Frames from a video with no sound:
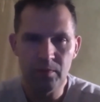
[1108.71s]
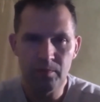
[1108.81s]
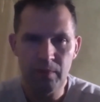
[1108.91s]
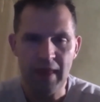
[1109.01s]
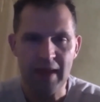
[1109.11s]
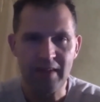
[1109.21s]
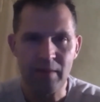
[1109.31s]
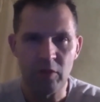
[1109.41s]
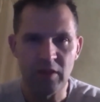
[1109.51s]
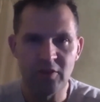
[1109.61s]
by that
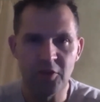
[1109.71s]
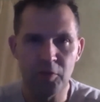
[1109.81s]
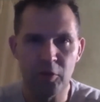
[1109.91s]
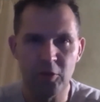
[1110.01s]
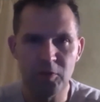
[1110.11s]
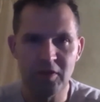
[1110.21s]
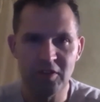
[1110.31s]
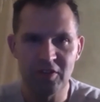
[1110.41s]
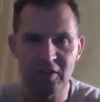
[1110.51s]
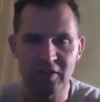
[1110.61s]
time we'll at least know the post
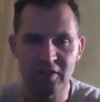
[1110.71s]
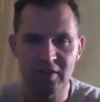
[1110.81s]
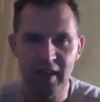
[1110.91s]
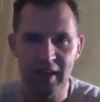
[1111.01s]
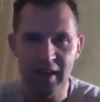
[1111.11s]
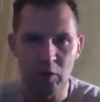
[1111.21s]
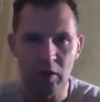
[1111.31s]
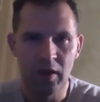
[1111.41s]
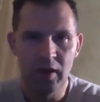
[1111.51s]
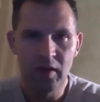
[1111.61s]
positions, and
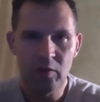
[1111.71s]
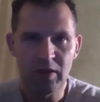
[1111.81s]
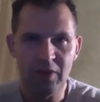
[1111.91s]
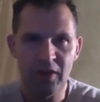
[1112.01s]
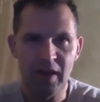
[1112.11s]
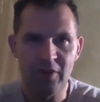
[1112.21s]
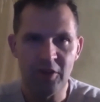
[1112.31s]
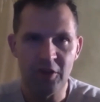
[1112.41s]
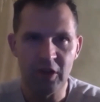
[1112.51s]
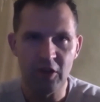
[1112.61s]
we'll definitely have
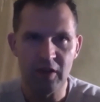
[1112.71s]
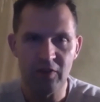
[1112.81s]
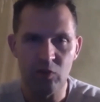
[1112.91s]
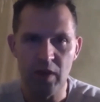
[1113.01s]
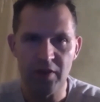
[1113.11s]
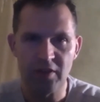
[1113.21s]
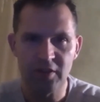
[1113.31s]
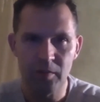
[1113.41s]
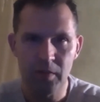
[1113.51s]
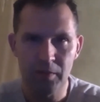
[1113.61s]
an early look at weather's
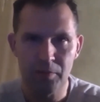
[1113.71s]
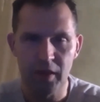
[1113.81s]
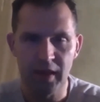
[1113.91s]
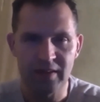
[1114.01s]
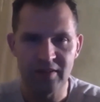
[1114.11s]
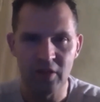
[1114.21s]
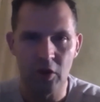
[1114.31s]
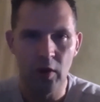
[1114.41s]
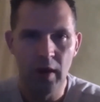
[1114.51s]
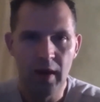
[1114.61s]
going to be in play.
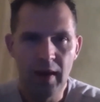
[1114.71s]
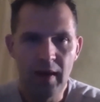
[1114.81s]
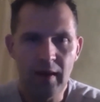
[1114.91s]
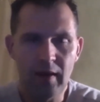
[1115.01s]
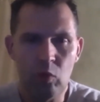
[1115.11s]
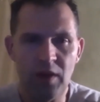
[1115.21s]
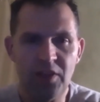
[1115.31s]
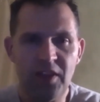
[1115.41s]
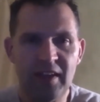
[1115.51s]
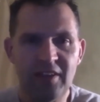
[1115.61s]
So
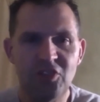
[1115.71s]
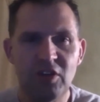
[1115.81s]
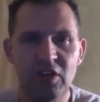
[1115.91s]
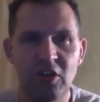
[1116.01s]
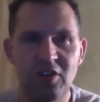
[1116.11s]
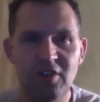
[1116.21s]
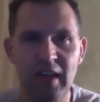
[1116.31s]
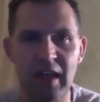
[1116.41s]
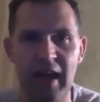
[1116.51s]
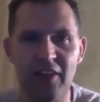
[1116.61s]
one thing this year, it looks
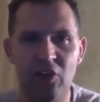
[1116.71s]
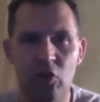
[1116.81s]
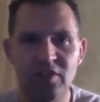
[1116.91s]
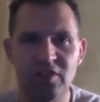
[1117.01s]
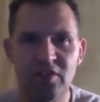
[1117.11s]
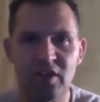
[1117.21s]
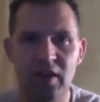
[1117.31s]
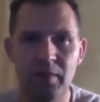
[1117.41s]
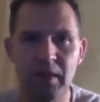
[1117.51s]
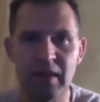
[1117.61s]
like a lot of the horses are
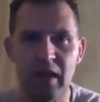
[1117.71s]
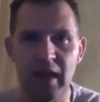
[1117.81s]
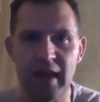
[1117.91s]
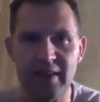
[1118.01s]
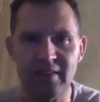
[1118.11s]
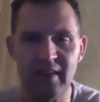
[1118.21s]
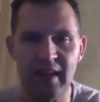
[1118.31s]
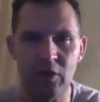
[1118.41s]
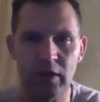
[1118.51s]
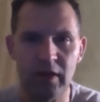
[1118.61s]
coming in late,
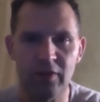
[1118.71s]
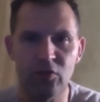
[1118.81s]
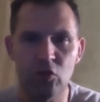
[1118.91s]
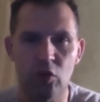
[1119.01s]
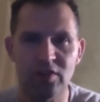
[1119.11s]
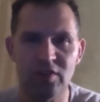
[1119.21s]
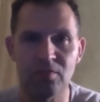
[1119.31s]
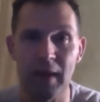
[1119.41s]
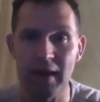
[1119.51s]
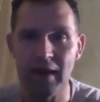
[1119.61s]
and only a few
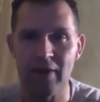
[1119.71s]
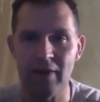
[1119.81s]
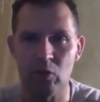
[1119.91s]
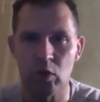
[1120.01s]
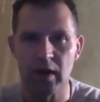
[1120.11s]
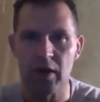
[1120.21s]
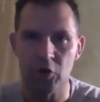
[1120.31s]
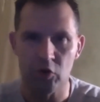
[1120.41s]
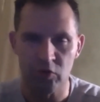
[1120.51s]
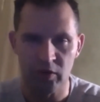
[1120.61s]
horses might have a
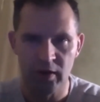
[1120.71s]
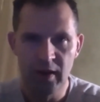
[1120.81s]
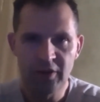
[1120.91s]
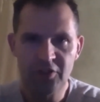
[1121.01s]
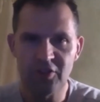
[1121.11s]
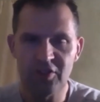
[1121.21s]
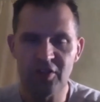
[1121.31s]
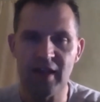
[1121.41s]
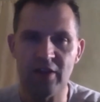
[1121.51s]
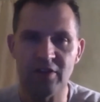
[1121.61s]
workout over
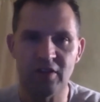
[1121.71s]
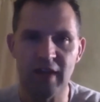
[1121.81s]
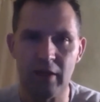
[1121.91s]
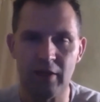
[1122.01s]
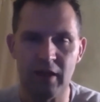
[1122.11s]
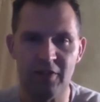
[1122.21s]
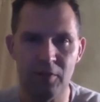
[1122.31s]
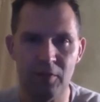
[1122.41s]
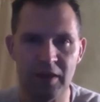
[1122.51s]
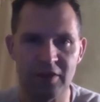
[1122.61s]
Churchill Downs, so that'll
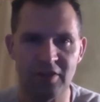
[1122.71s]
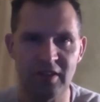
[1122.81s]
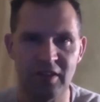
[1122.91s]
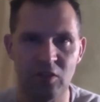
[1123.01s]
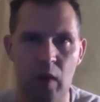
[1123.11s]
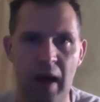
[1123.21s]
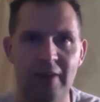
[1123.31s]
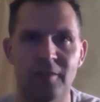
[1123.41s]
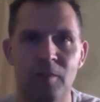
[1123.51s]
definitely be interesting to watch.